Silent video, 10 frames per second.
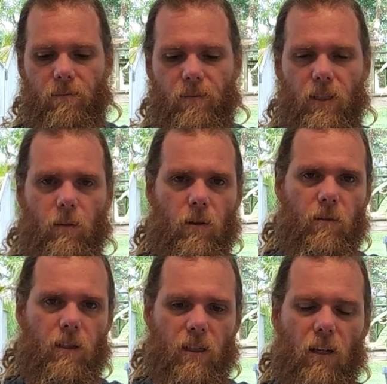
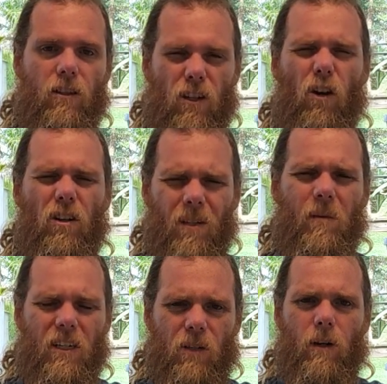sometimes the clock's something
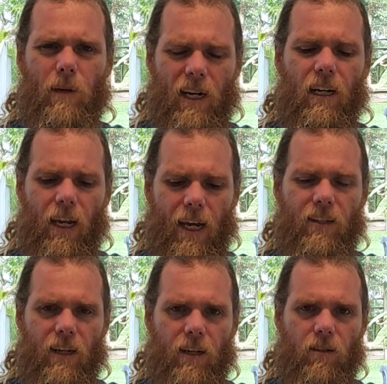you just want to be able to
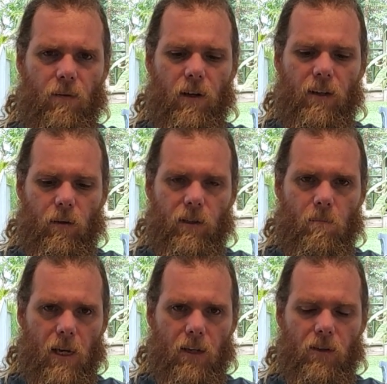glance at, so I feel like that was a
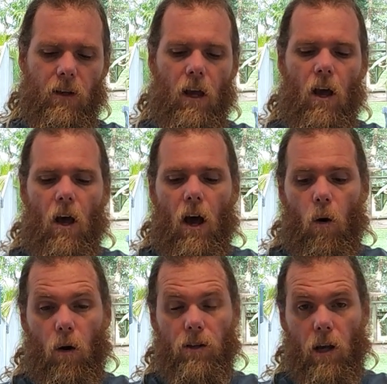miss.
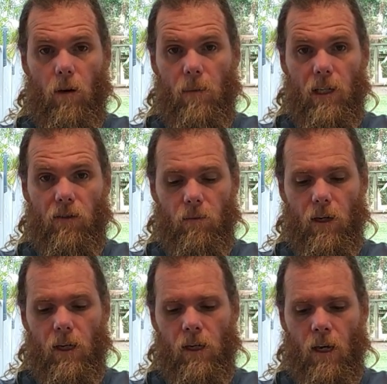Also a miss for
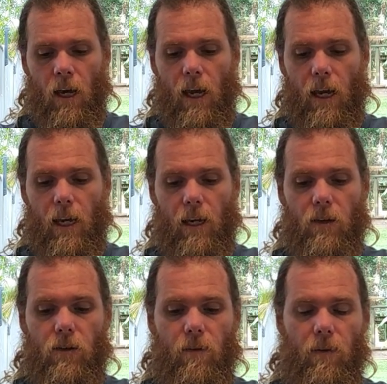me
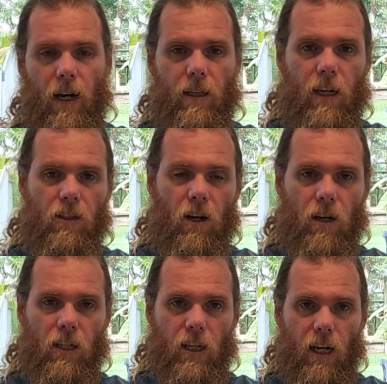is the fact that it's
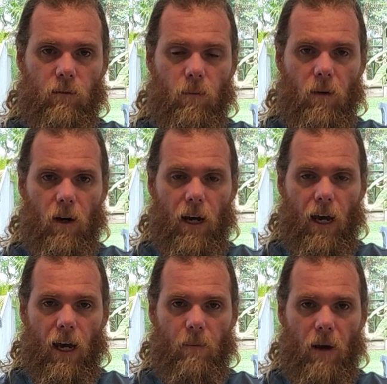only chargeable by
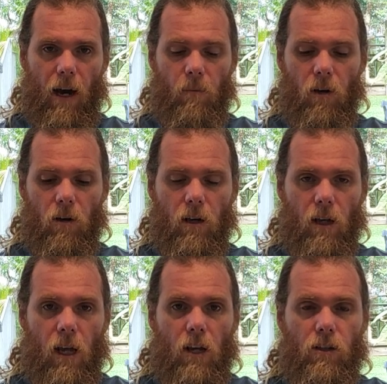a power block,
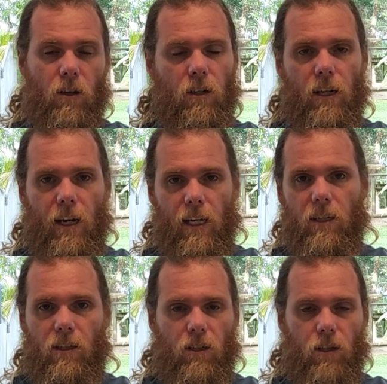so there
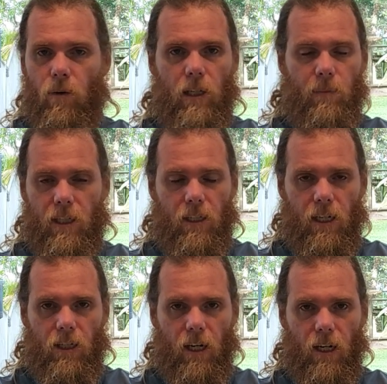isn't just
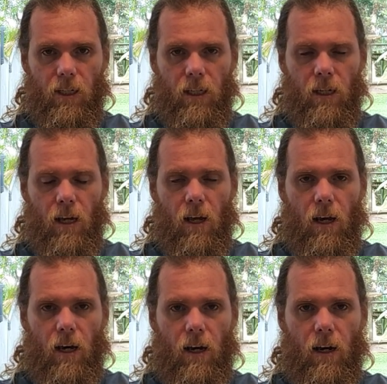USB-C charging.
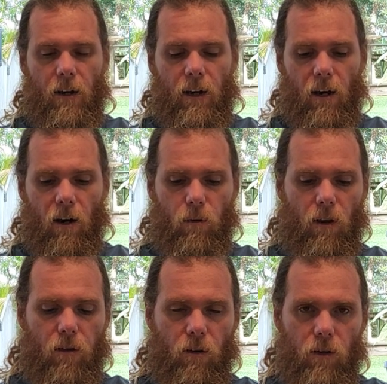Now, I would
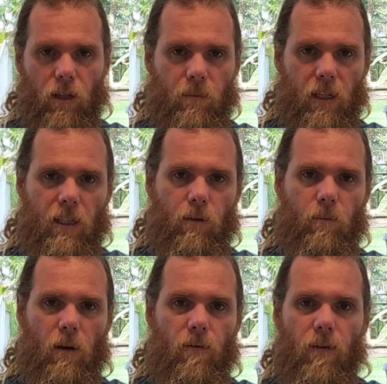have thought USB-C would
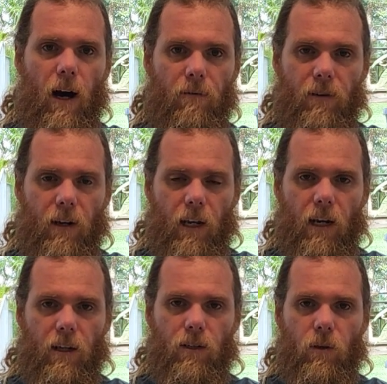be far
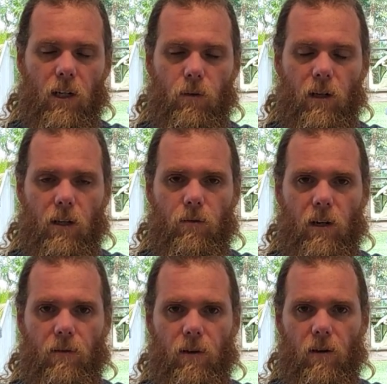friendlier in
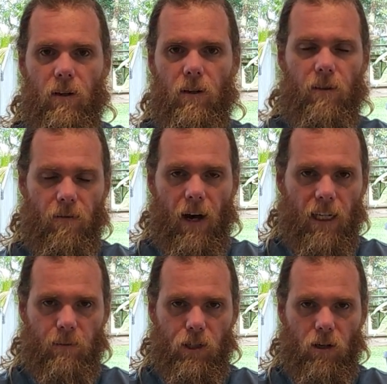2023 for the
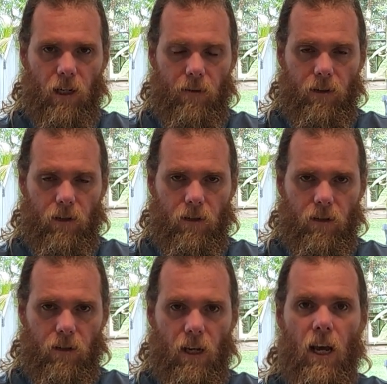vast majority of
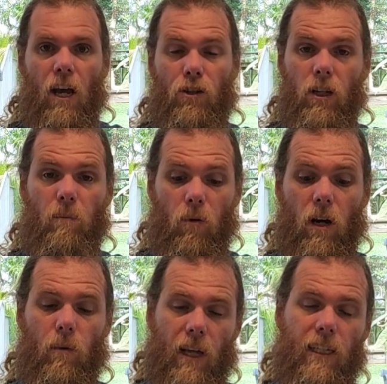users, to the
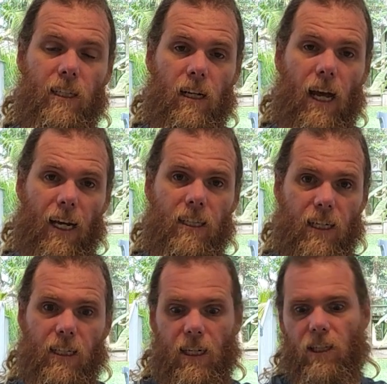point where they sell as an
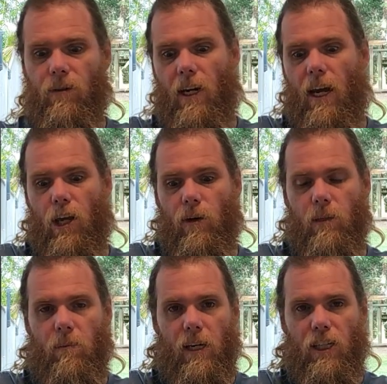accessory a
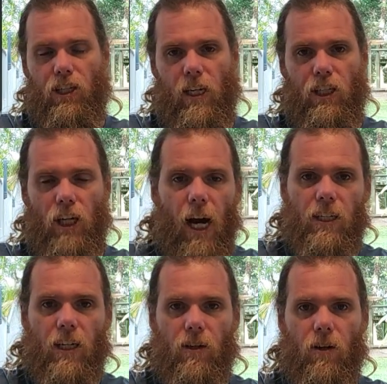USB-C
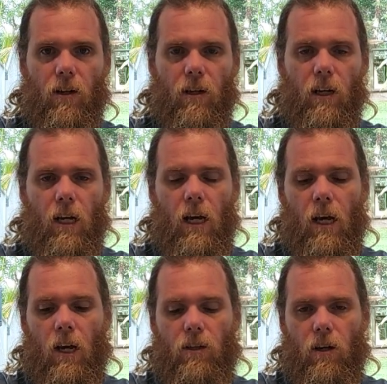charging dock.
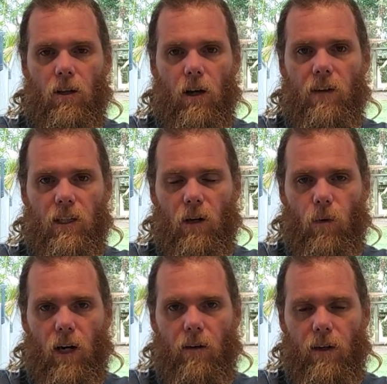So they're obviously
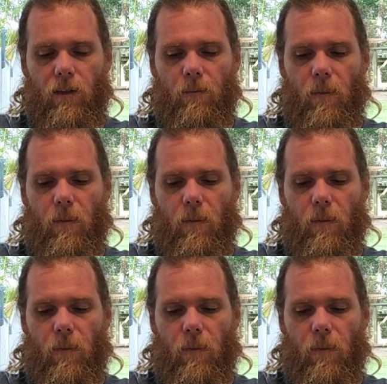aware of it.